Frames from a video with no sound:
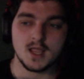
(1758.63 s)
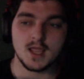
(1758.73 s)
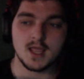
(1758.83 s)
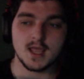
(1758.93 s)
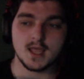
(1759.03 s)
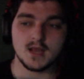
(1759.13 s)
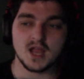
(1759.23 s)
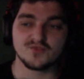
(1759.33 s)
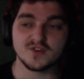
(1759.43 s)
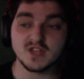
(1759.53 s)
And I
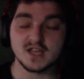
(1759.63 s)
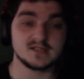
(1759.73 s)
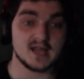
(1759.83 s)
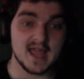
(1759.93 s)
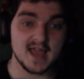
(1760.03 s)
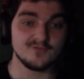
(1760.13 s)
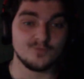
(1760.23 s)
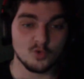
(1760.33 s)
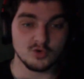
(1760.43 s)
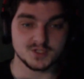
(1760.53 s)
realize I have
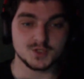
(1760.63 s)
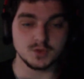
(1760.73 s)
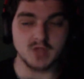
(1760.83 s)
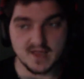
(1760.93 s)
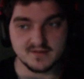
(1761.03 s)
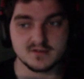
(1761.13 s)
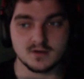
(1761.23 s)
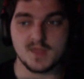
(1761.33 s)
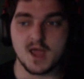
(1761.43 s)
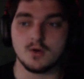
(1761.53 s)
more to live
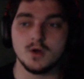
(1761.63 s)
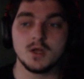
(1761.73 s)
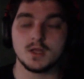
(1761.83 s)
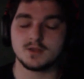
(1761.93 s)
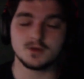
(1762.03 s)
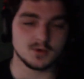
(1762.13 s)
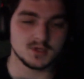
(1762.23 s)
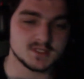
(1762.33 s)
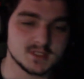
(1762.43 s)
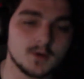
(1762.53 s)
stream now. You know where
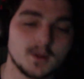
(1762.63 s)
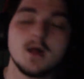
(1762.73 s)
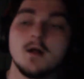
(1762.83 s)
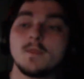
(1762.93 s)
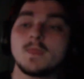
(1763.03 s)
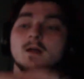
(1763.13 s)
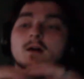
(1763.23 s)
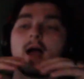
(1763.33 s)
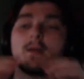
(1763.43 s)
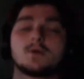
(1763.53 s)
this is going.
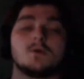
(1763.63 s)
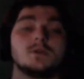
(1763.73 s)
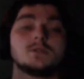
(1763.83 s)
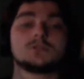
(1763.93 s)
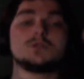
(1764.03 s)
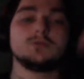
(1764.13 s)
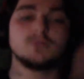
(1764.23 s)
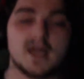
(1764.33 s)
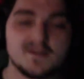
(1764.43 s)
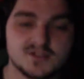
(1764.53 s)
I'm going to
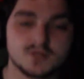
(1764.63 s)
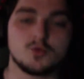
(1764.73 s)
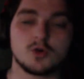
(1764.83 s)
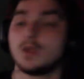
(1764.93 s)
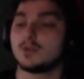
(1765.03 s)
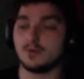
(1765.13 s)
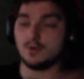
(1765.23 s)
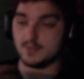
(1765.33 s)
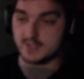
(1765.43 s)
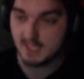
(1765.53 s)
live stream more. Don't
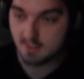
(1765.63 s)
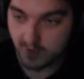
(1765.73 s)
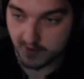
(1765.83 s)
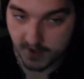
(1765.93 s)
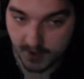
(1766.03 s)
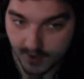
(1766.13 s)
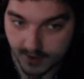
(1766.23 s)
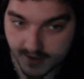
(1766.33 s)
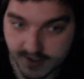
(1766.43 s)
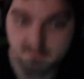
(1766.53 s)
know exactly what I'm going to be doing
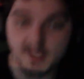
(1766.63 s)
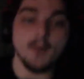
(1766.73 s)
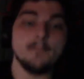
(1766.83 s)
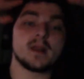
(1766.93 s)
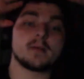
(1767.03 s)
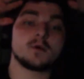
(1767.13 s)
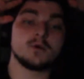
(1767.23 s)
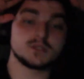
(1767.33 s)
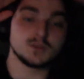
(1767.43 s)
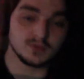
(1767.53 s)
on those times, but I'm
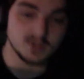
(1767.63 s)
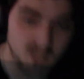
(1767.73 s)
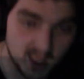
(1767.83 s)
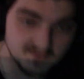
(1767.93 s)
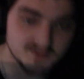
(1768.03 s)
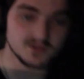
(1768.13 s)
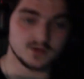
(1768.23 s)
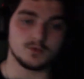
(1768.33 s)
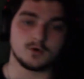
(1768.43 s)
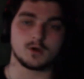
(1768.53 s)
going to live
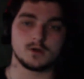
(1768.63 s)
stream more.